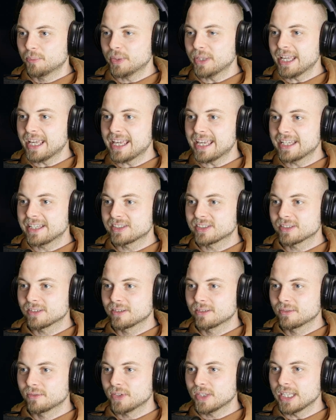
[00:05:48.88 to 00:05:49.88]
Please,
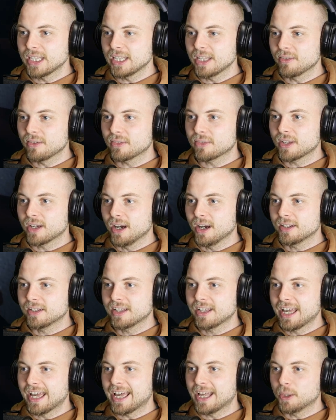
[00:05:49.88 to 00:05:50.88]
for the love of
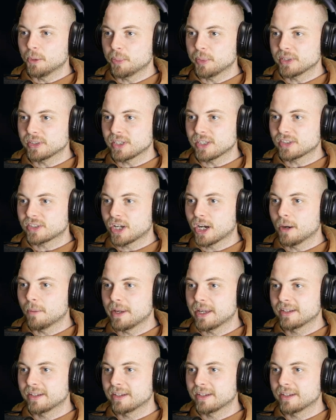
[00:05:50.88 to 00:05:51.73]
God, help us, he's coming!